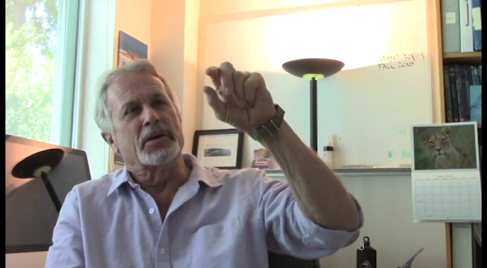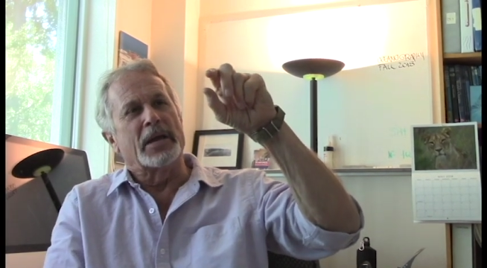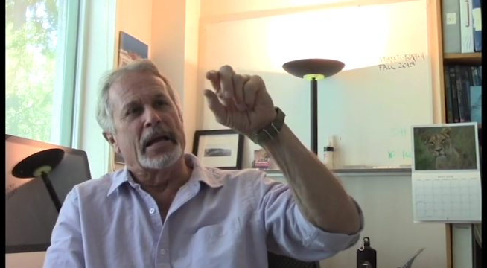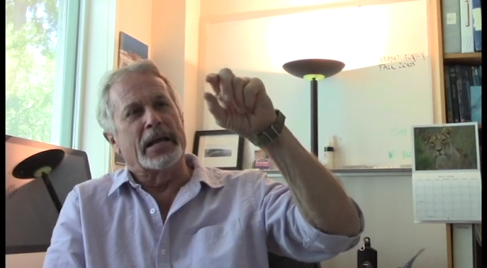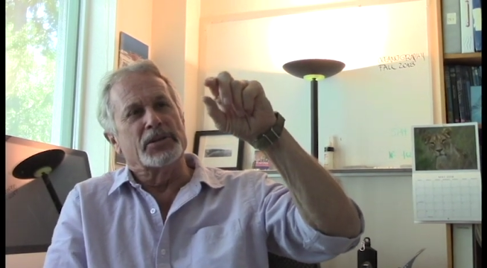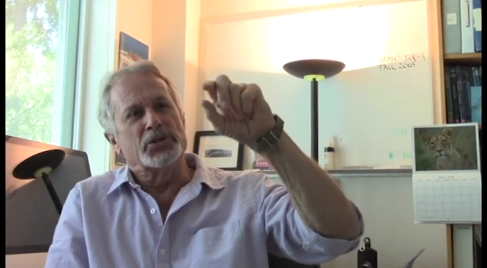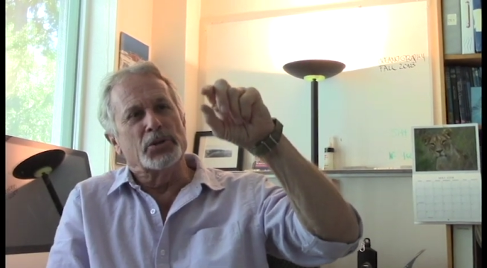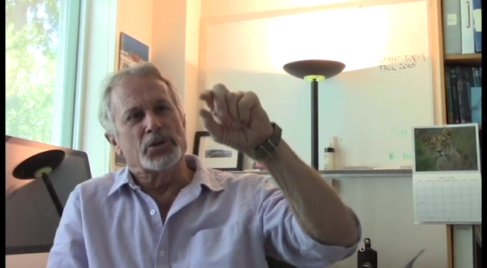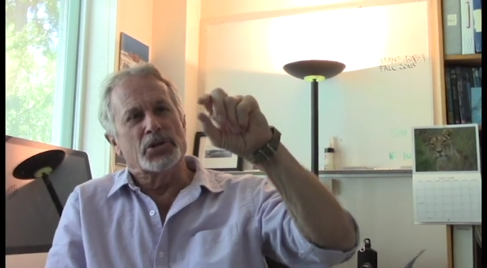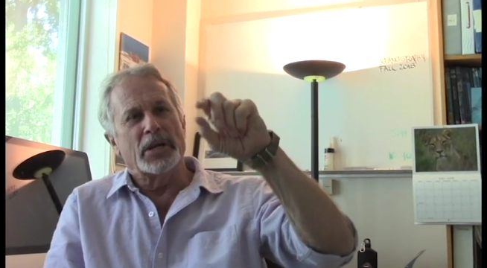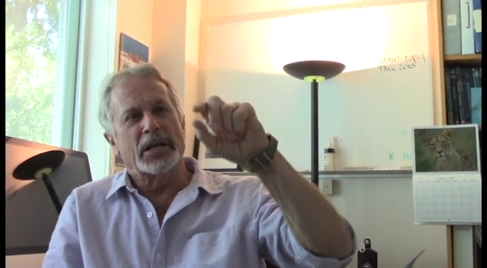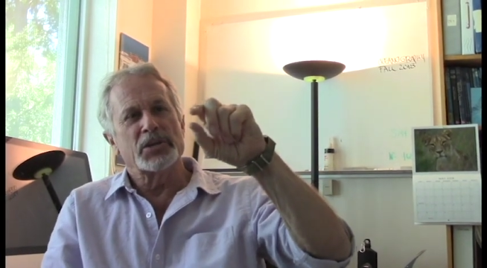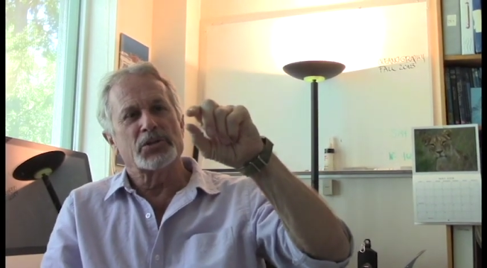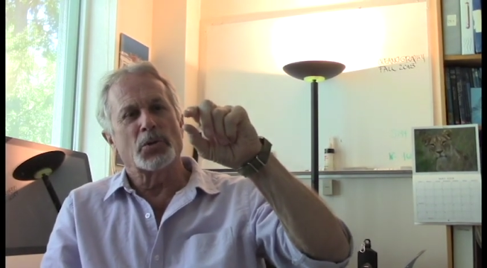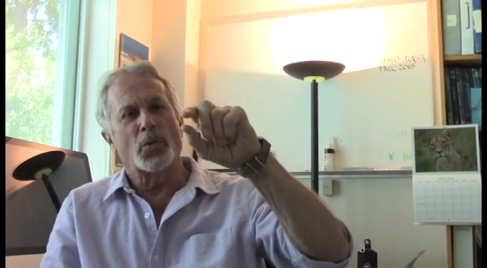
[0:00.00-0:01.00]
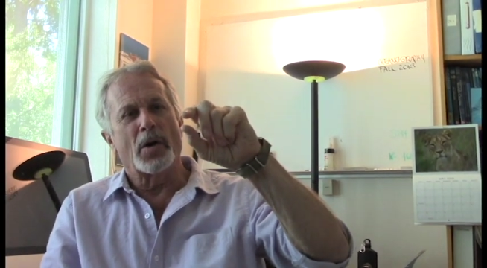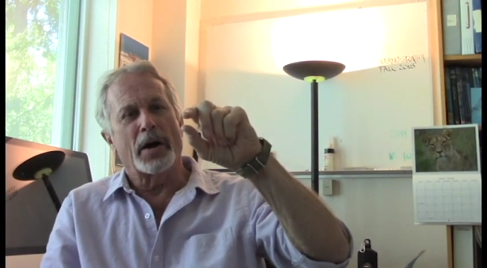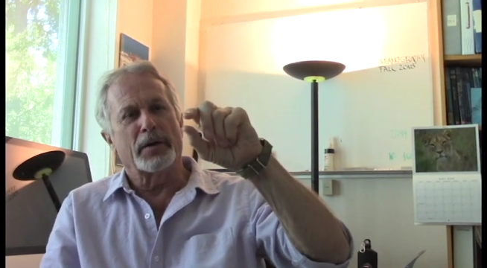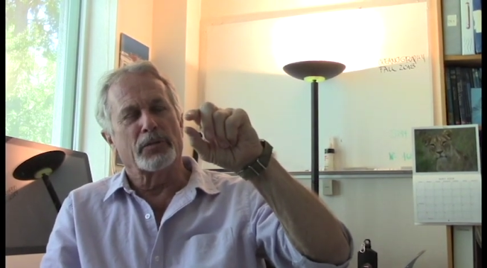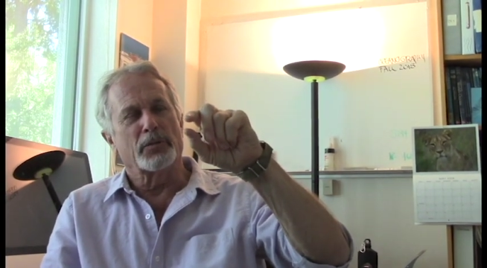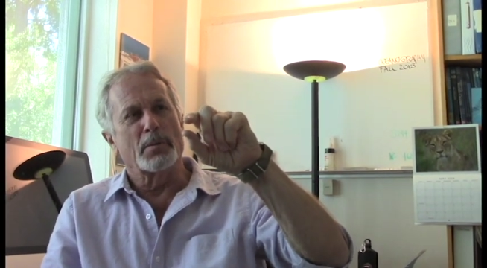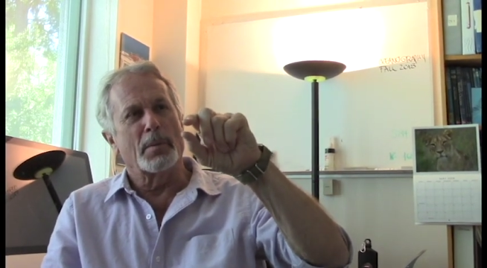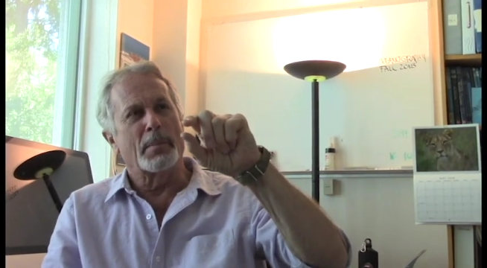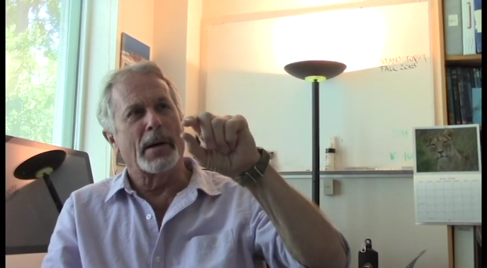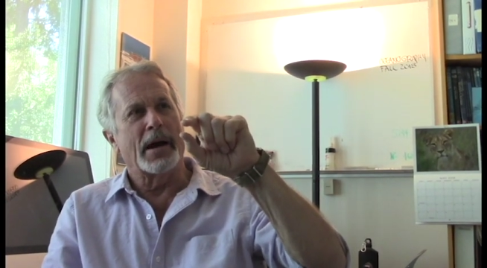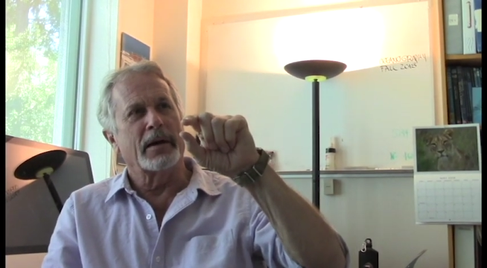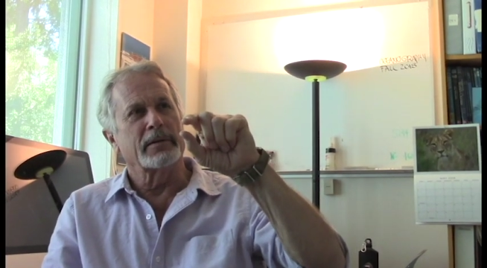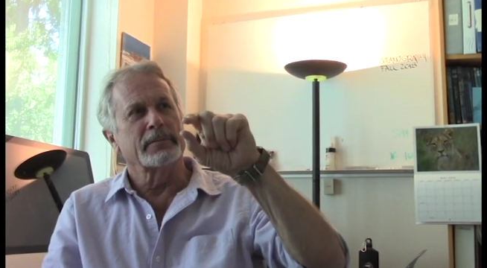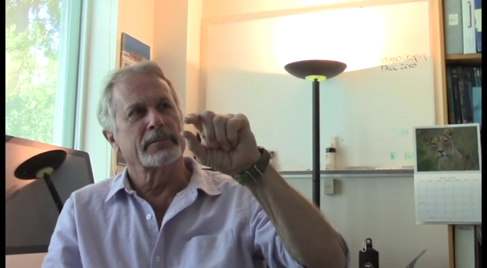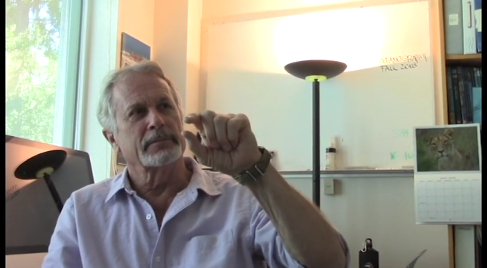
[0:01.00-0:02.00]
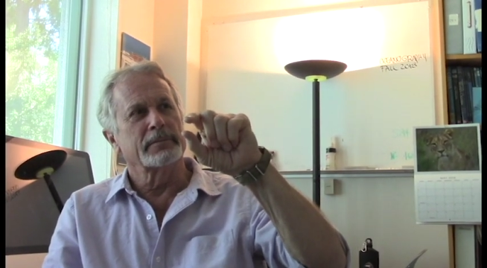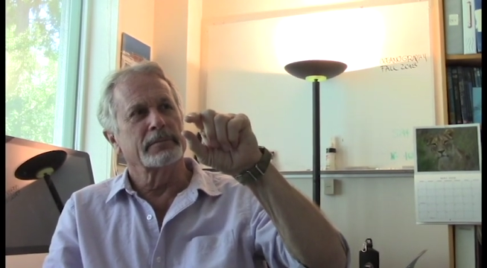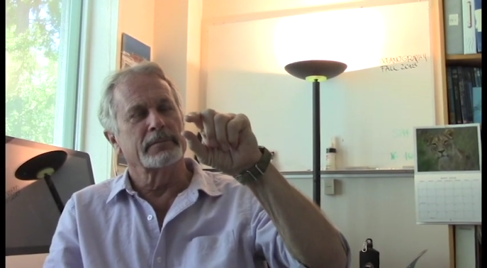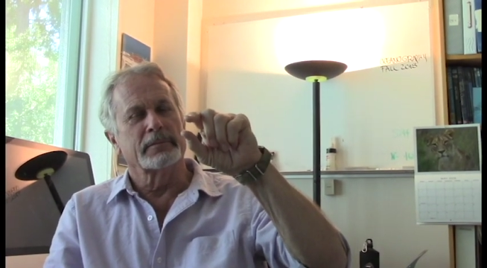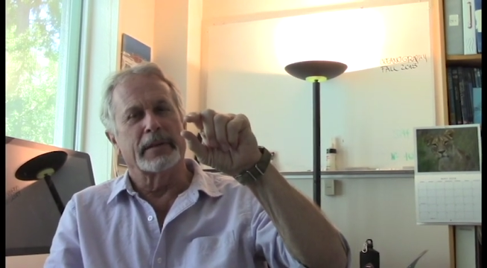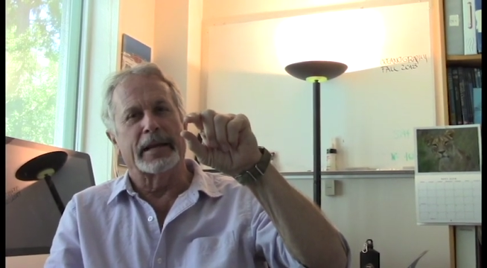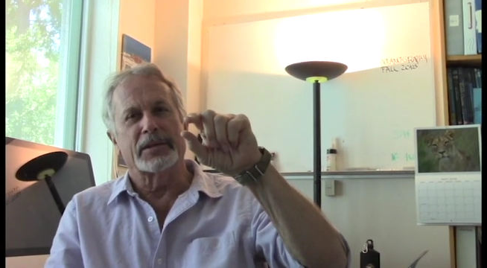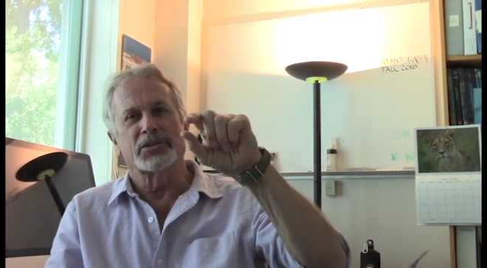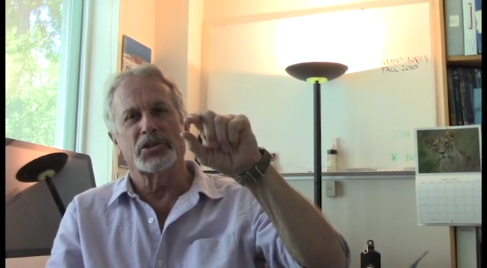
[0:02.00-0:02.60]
As you change the water from about, like,